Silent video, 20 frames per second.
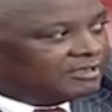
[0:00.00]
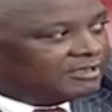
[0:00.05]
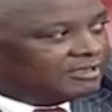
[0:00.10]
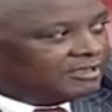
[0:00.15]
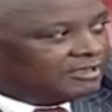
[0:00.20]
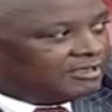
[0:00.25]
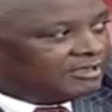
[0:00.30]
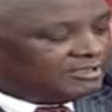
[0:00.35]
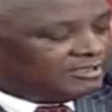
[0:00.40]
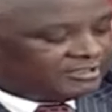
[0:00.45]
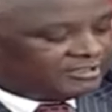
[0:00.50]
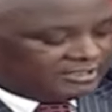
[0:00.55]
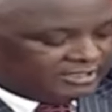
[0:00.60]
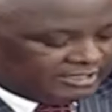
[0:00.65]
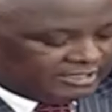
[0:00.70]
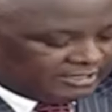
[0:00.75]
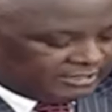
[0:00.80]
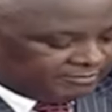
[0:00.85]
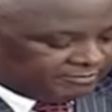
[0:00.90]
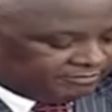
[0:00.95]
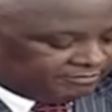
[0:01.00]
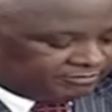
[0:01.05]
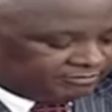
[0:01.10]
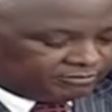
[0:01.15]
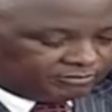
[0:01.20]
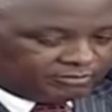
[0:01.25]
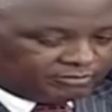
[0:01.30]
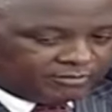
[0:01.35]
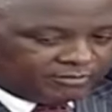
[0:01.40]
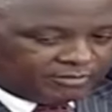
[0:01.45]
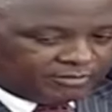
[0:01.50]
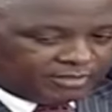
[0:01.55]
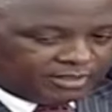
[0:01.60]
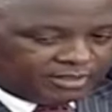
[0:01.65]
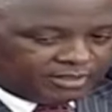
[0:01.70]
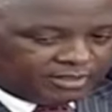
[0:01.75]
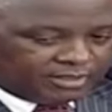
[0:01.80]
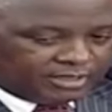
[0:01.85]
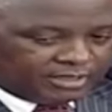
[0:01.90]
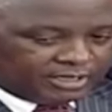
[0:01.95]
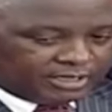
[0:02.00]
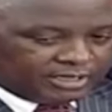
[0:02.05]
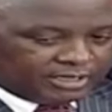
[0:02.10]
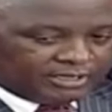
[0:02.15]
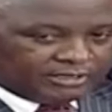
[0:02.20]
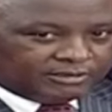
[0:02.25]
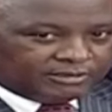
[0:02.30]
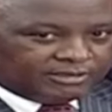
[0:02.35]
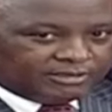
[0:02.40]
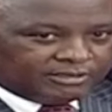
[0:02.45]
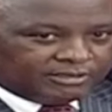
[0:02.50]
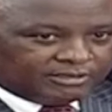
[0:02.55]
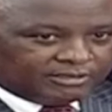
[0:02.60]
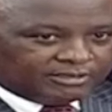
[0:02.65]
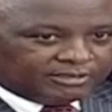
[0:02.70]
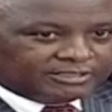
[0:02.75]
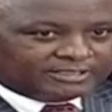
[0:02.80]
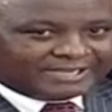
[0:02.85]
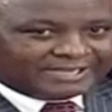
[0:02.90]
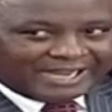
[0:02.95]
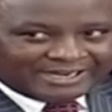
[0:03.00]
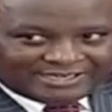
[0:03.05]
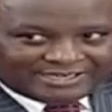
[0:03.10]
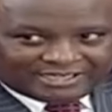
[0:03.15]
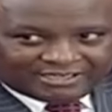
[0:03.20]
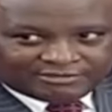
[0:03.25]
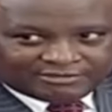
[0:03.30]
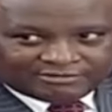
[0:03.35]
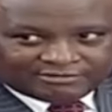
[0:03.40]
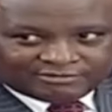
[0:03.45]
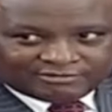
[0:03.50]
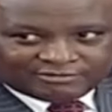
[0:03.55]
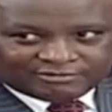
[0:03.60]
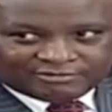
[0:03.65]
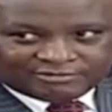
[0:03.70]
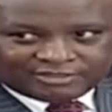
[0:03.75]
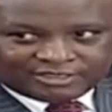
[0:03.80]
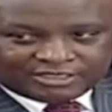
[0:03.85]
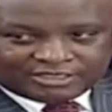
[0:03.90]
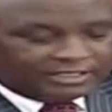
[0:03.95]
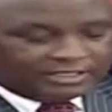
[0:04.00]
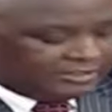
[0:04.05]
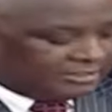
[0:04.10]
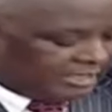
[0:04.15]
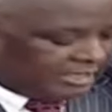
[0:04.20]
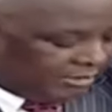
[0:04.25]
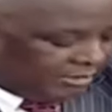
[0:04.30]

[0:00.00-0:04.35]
is um, uh, uh, retarding in